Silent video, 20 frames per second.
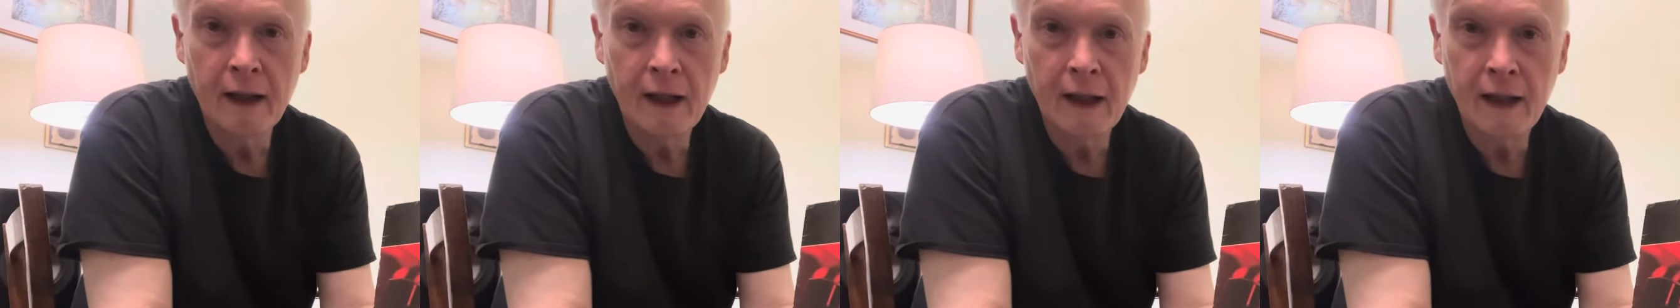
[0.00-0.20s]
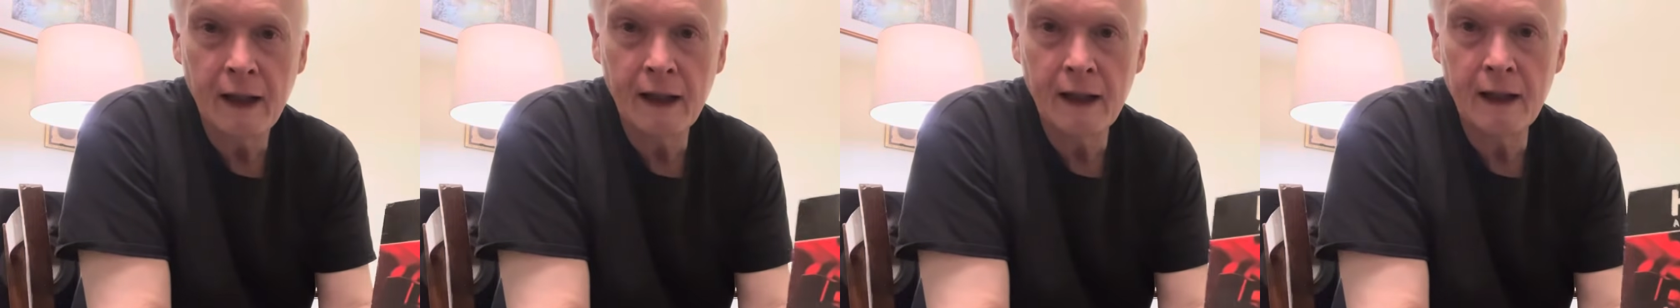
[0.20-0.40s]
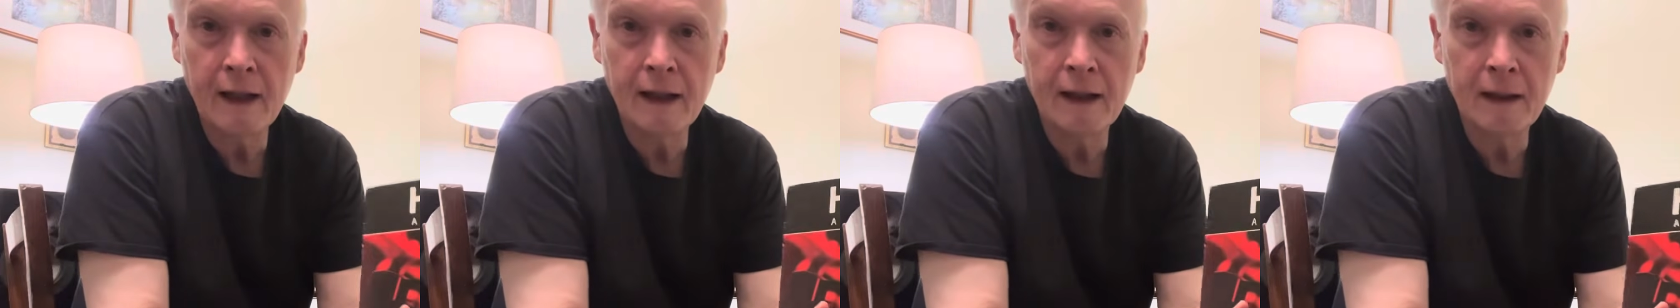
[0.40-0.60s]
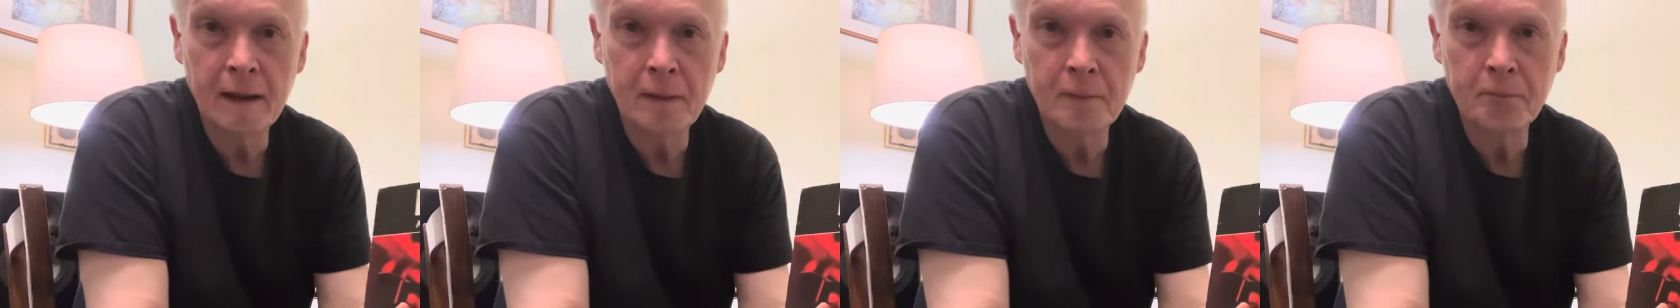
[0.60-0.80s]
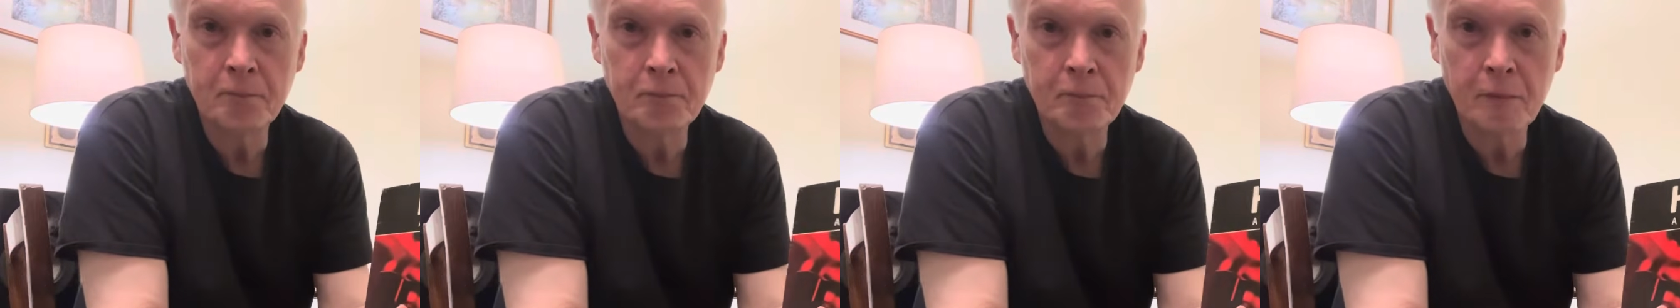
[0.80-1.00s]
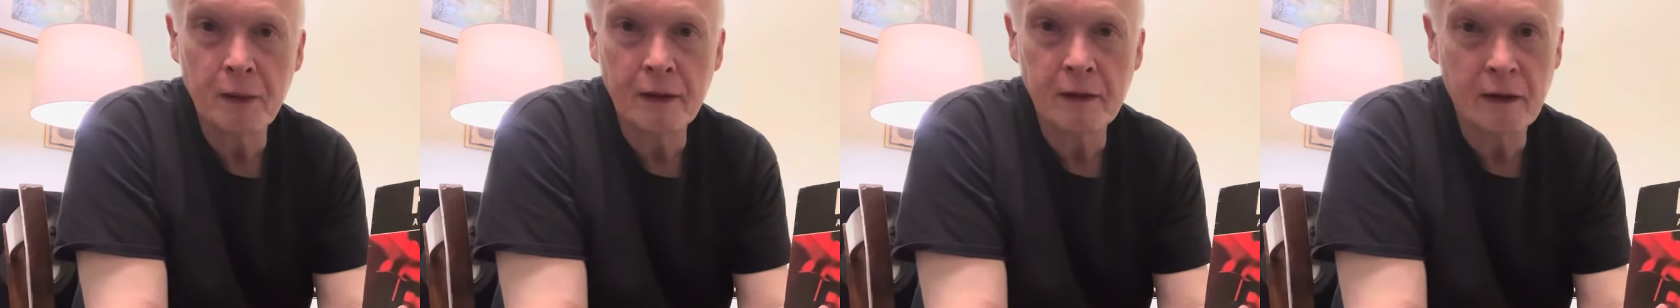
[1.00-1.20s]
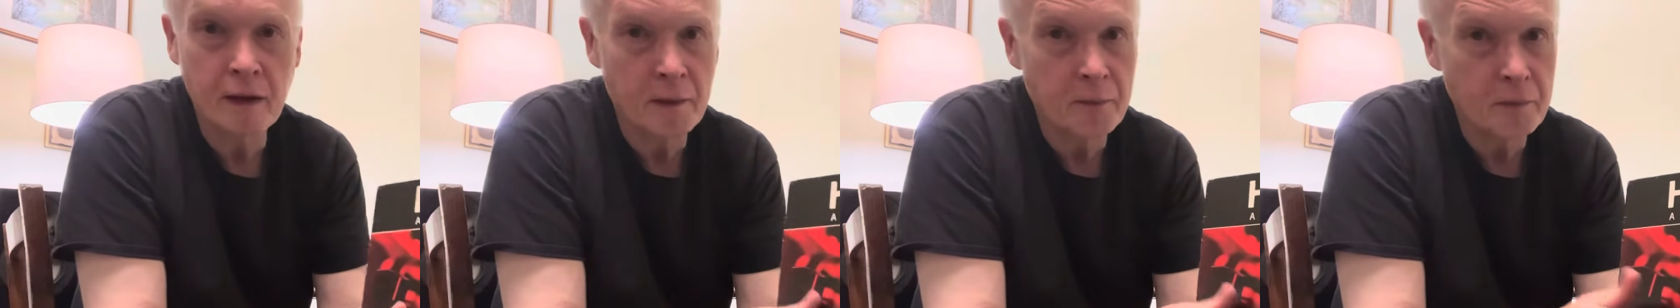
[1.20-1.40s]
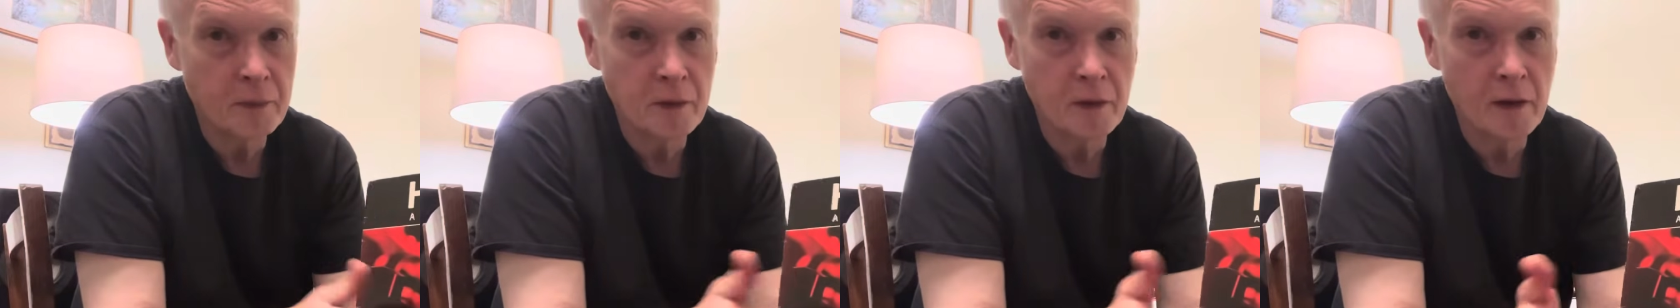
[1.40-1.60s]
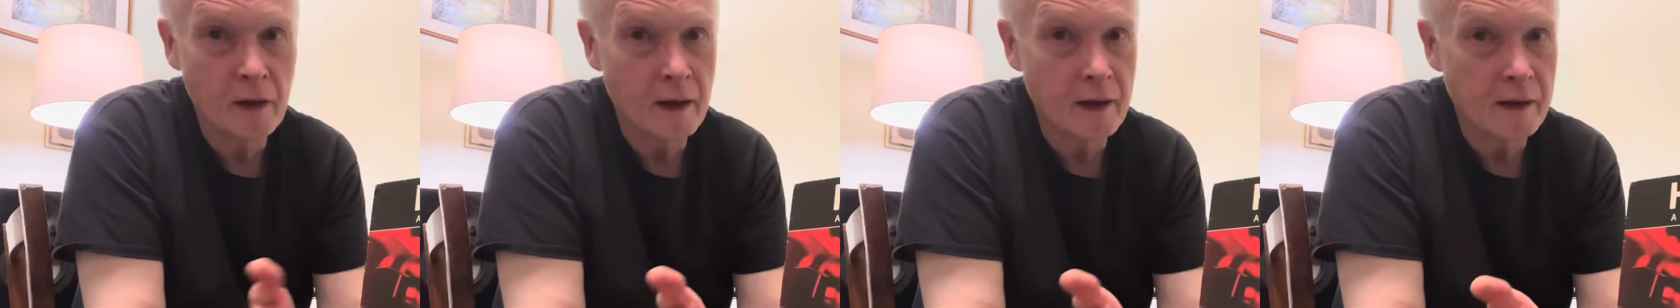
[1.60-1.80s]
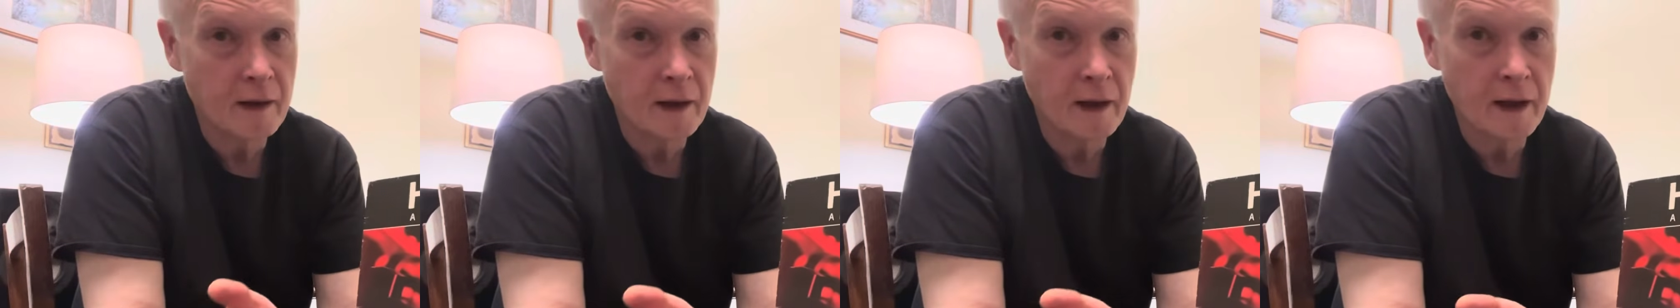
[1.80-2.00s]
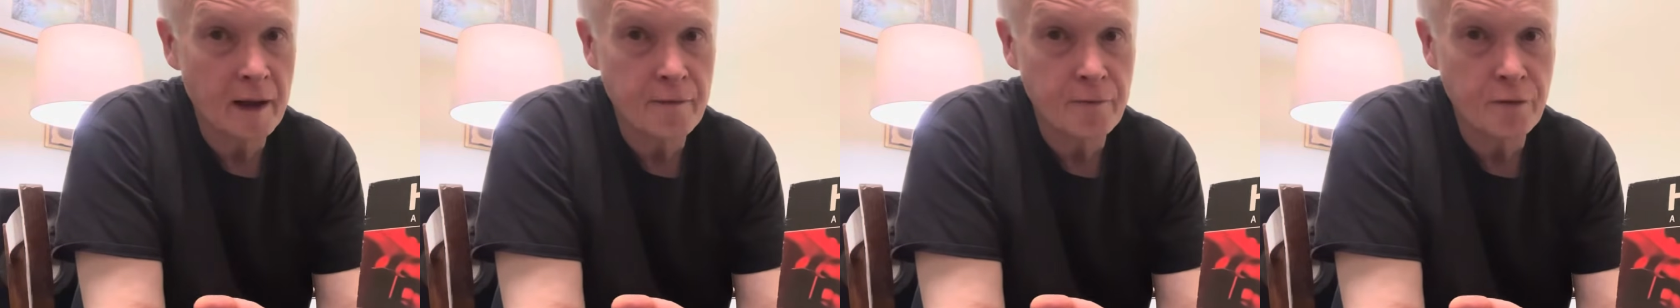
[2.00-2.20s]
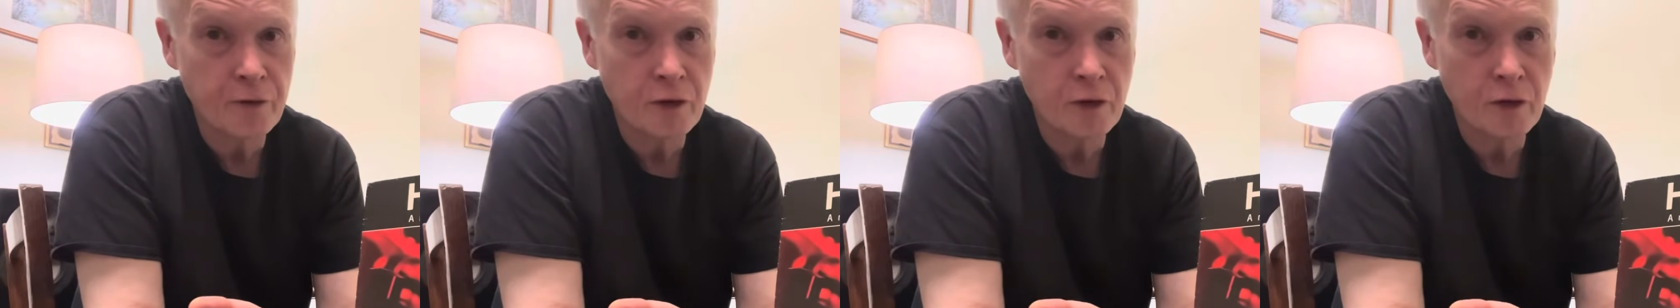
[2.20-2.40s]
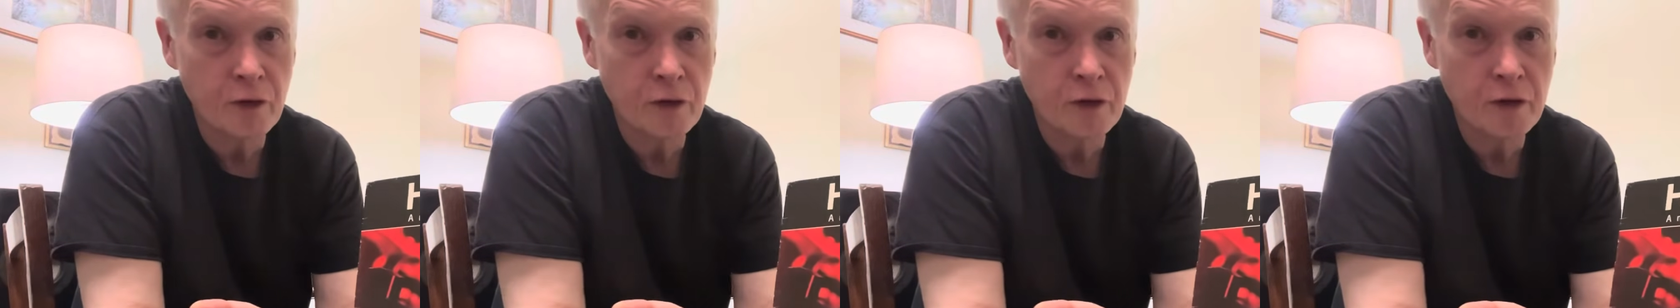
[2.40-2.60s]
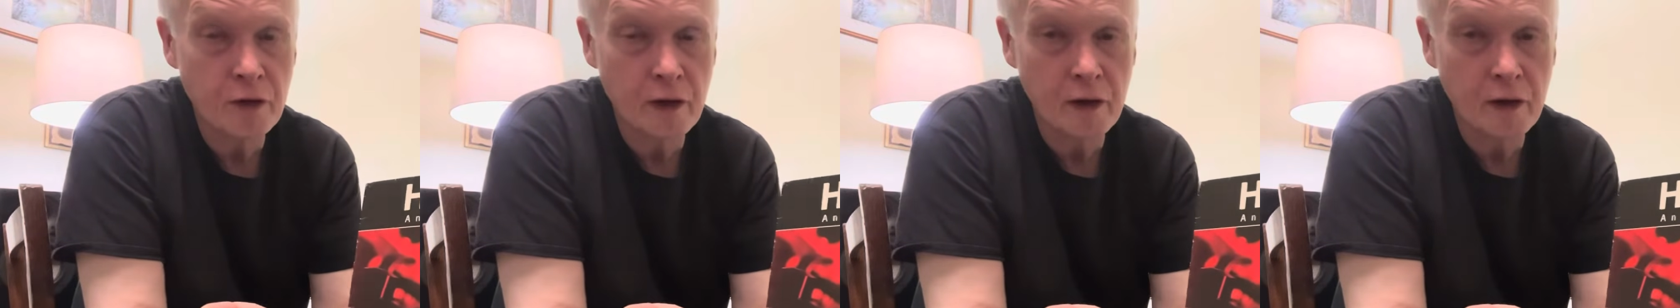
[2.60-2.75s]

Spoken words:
But I've heard